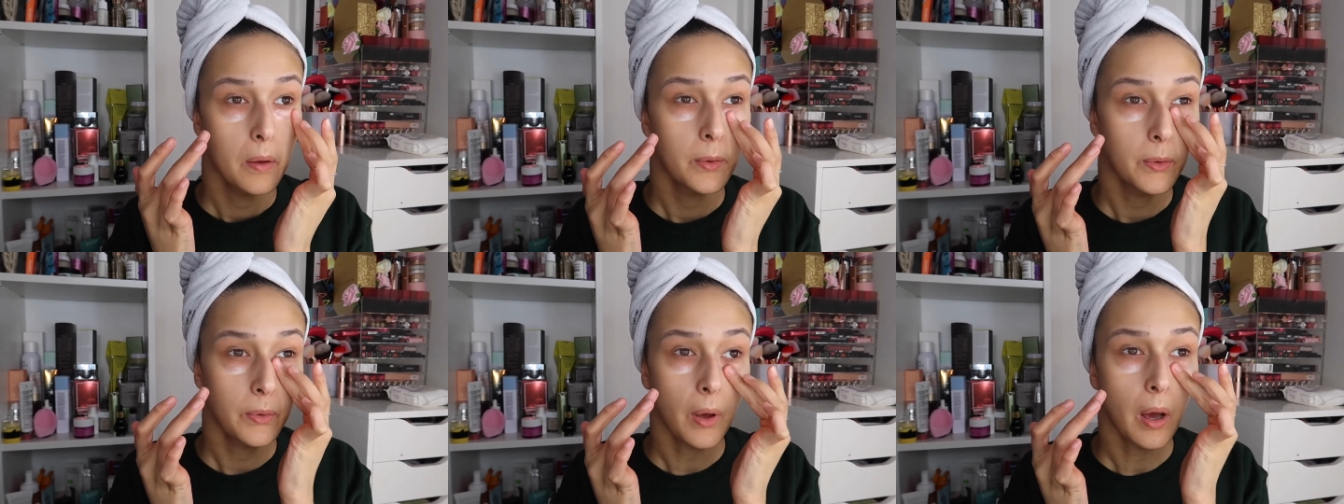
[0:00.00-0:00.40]

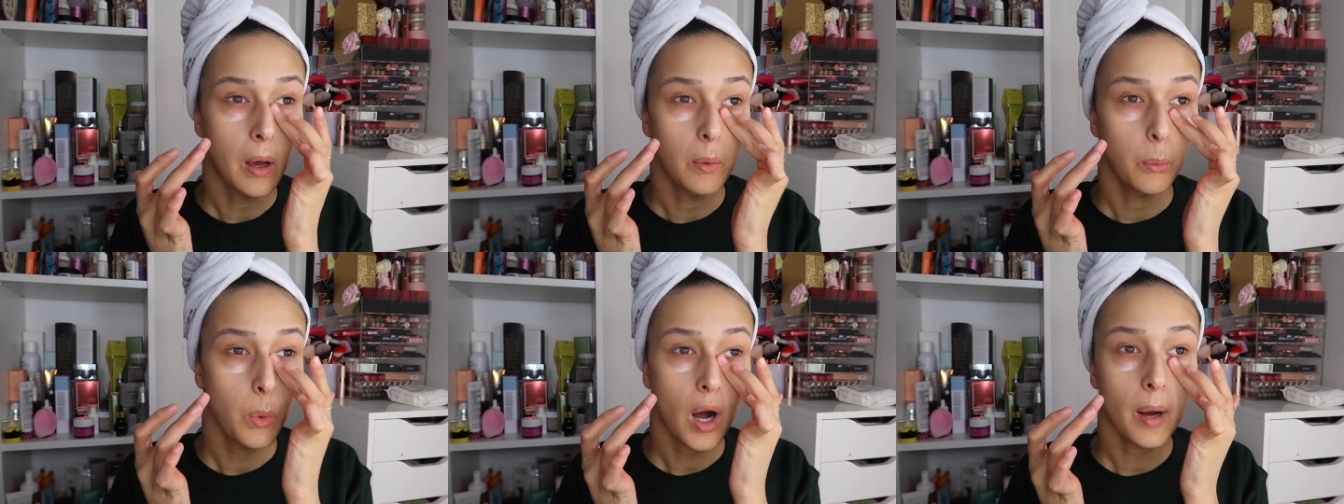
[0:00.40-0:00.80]

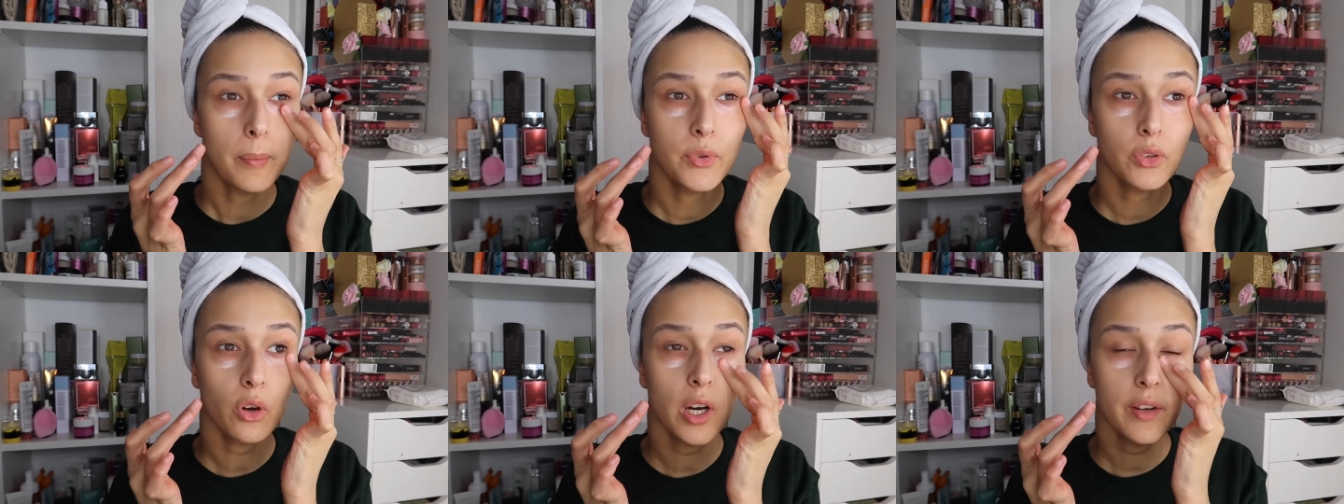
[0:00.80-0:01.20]
so
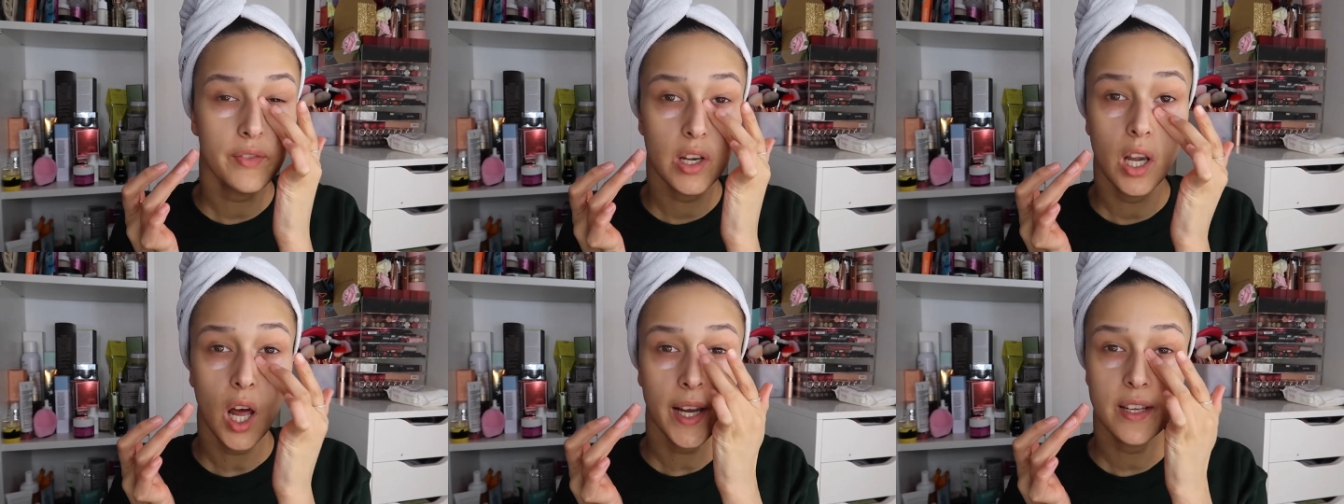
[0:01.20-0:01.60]
i'm sorry if
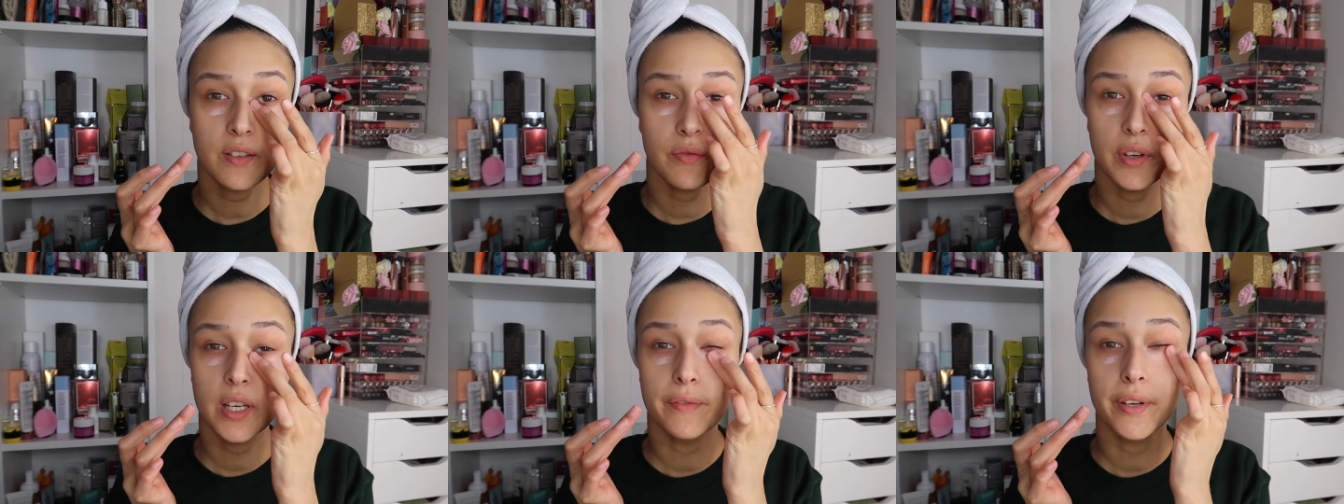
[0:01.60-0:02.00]
the
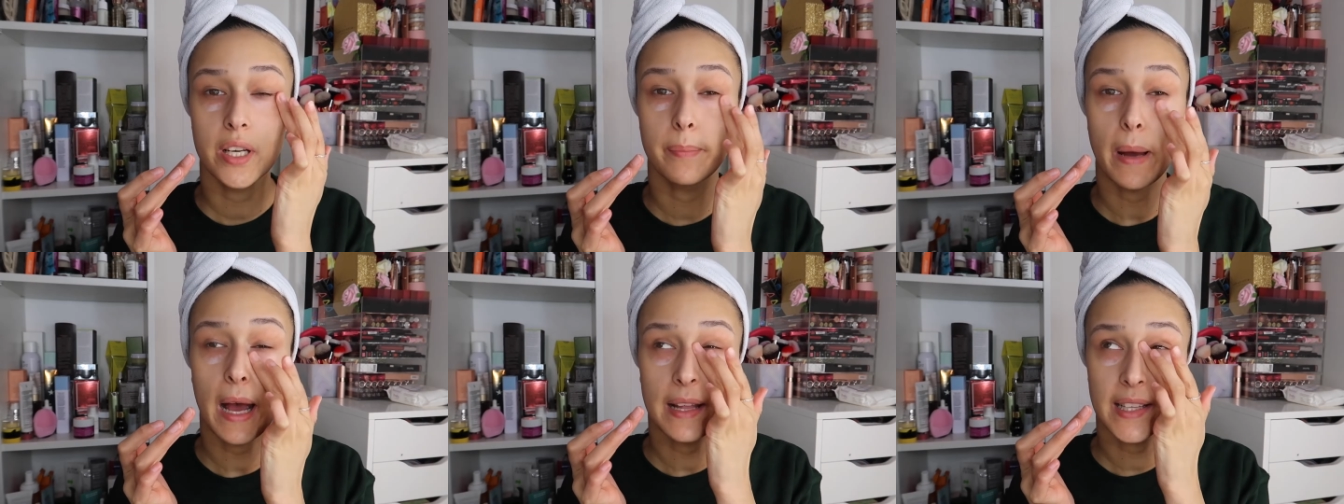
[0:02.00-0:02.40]
lighting's really
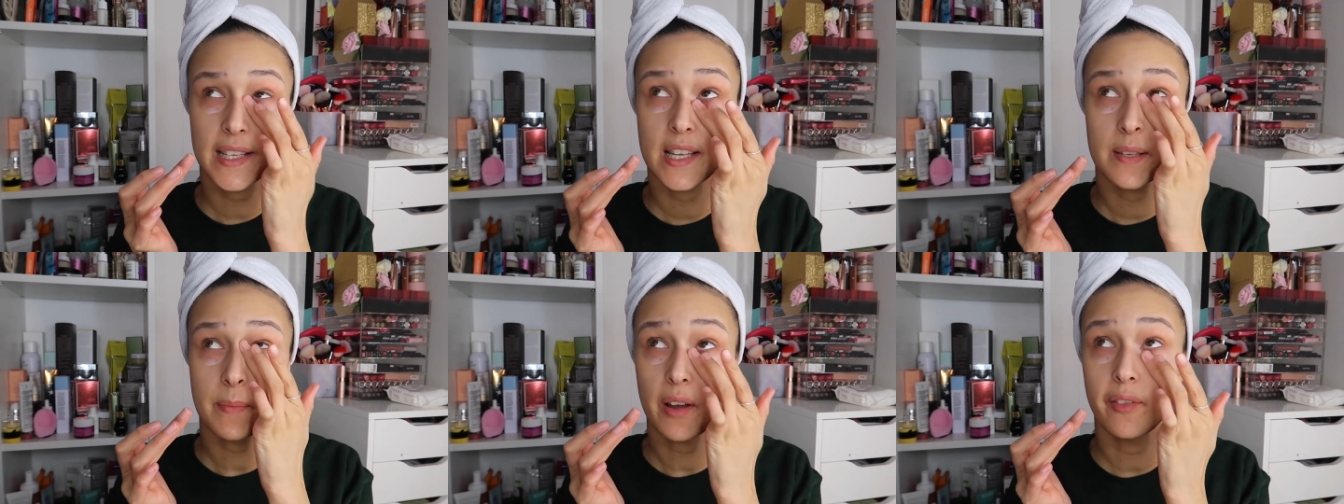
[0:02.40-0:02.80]
really bad
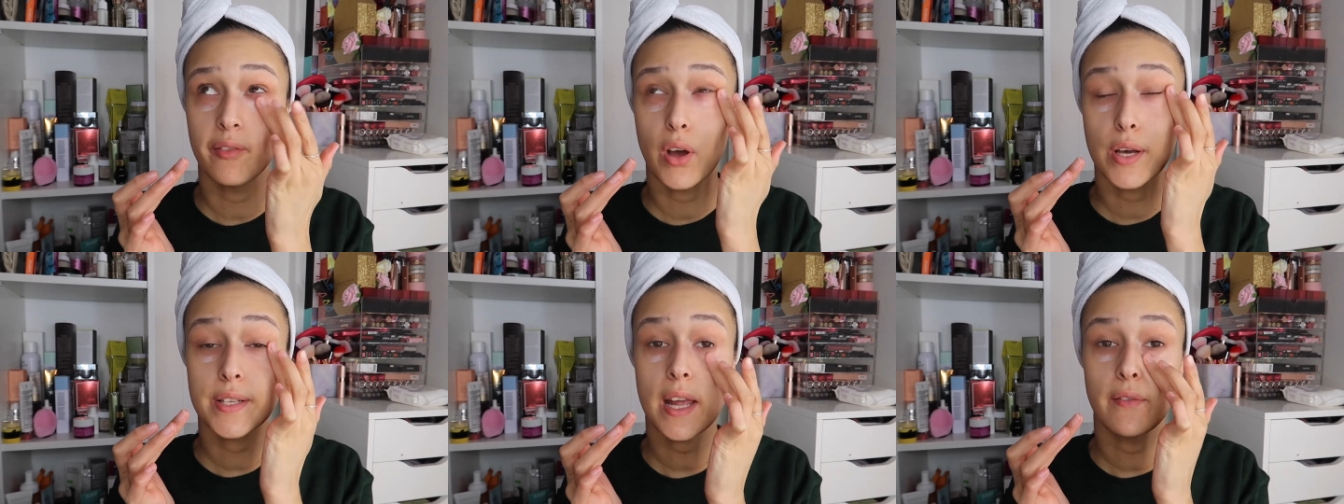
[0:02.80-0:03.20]
this is my first